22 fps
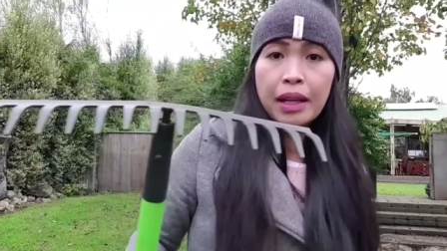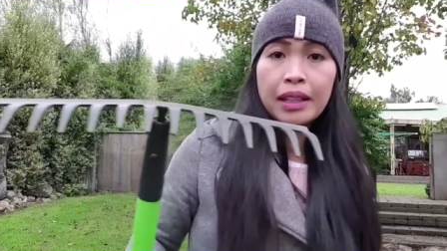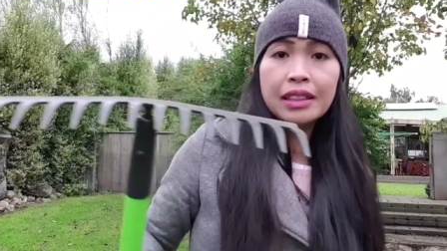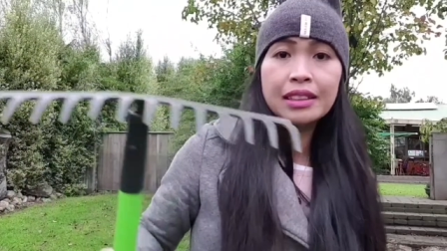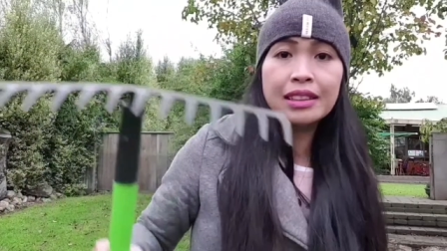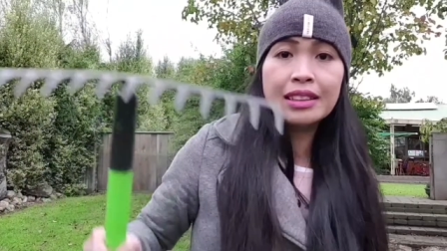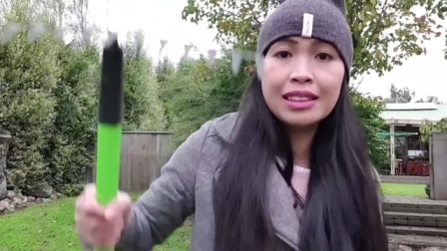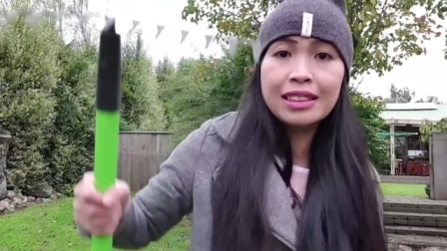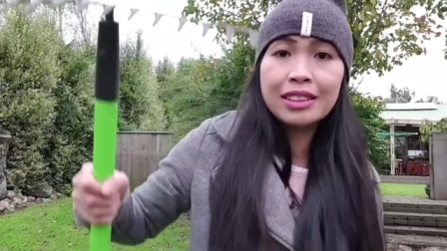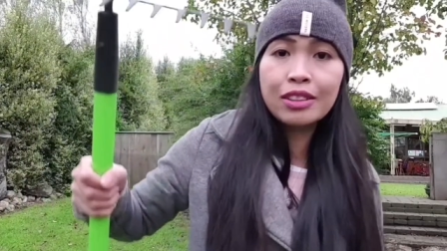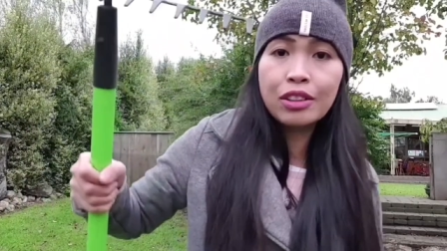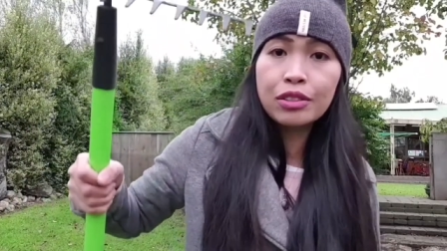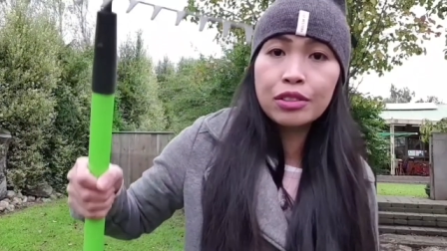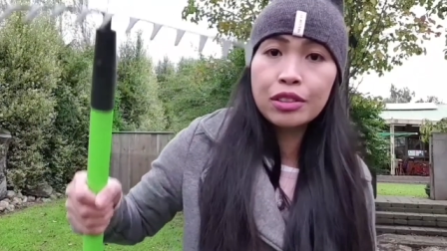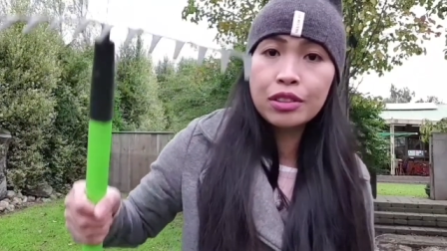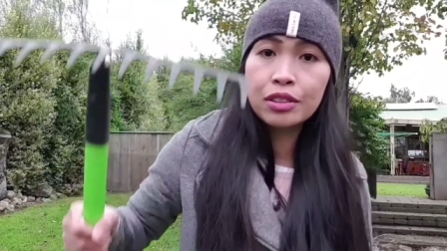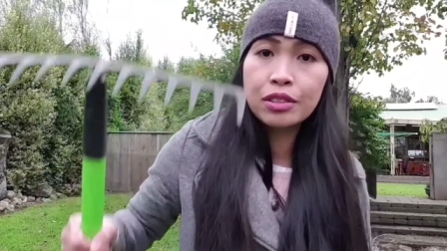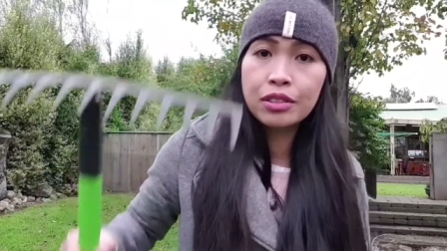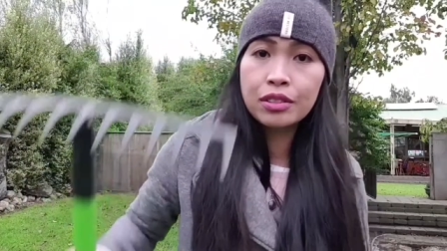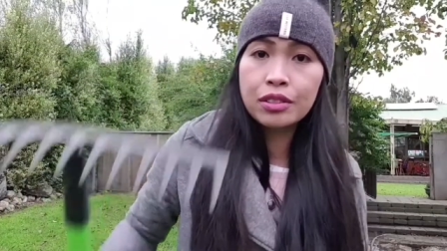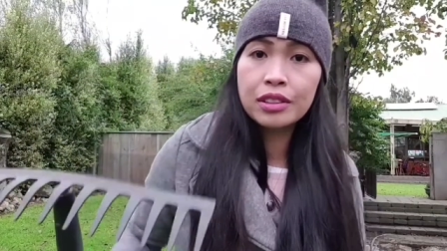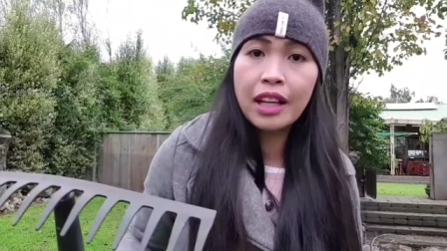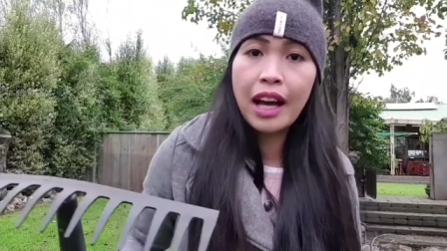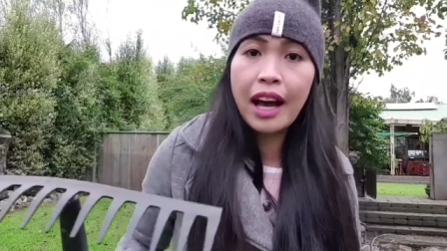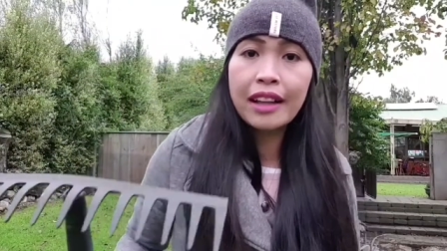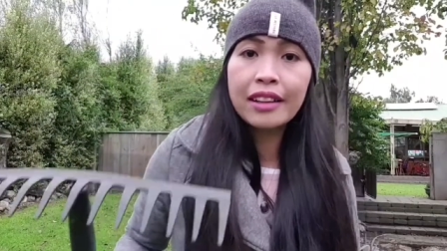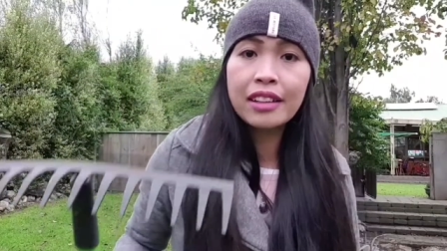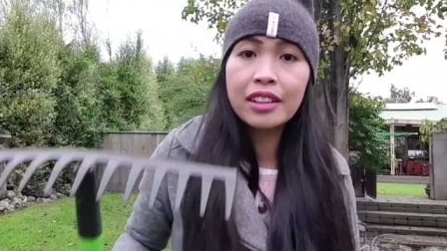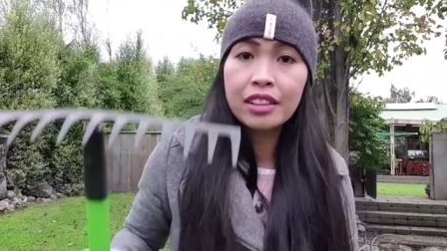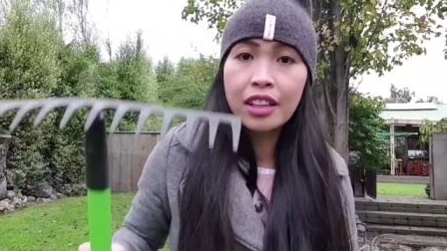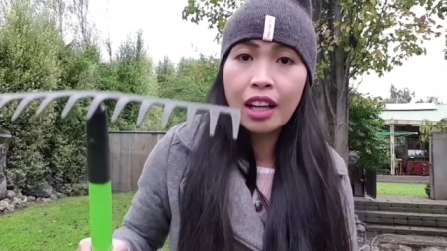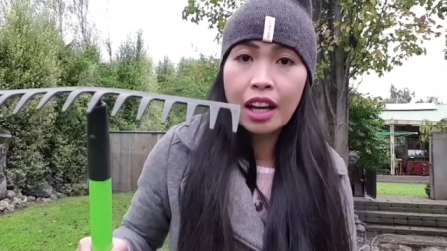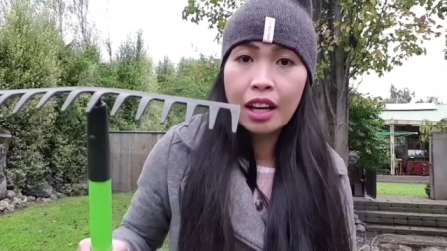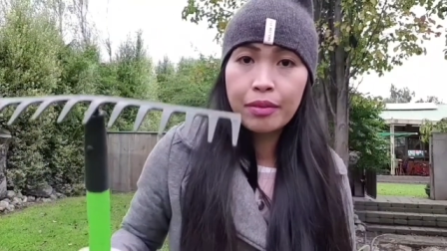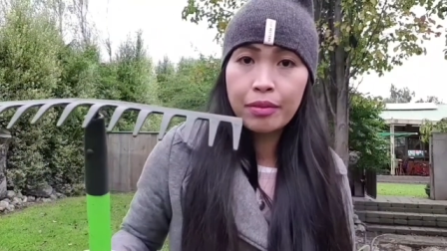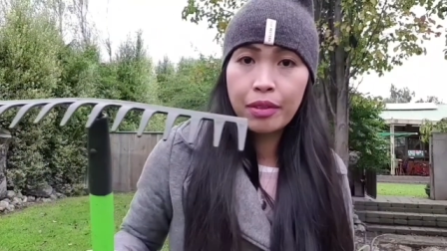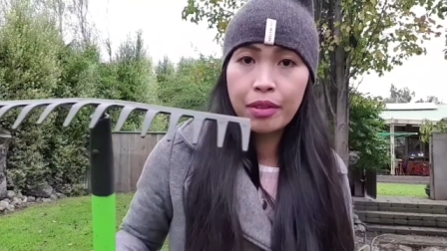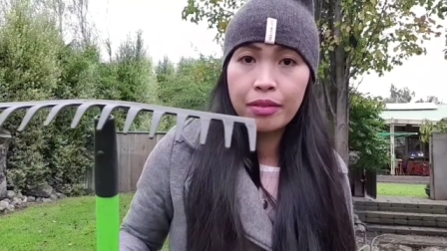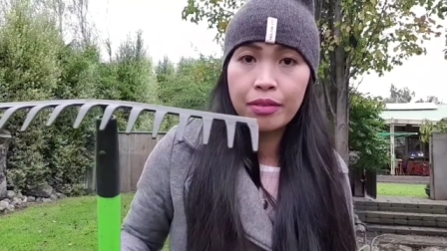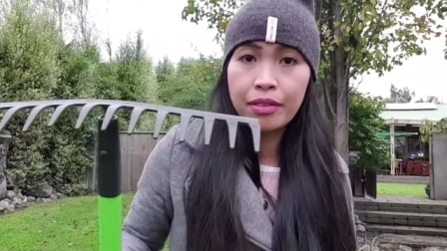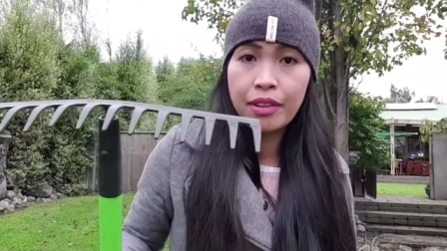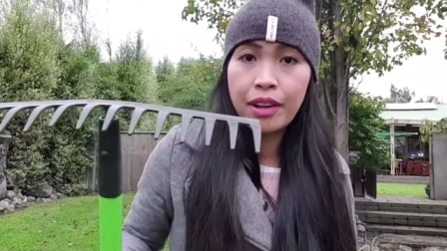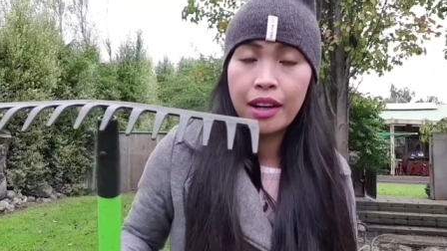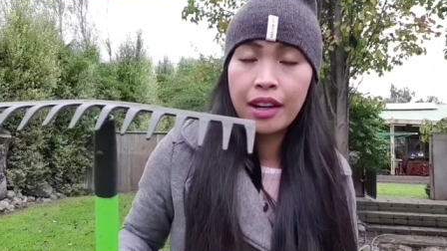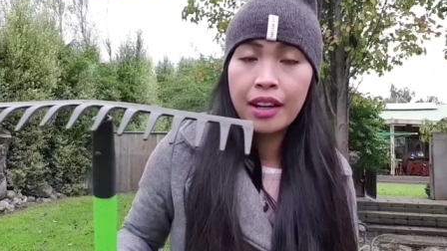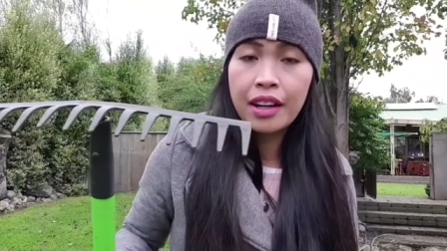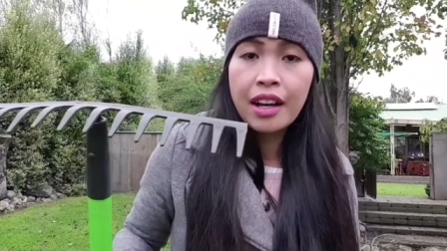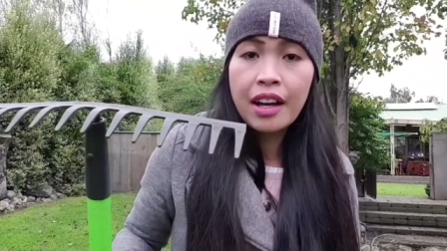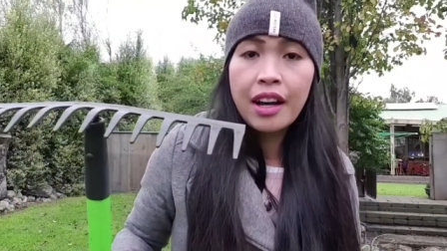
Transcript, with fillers: But this is also the other type of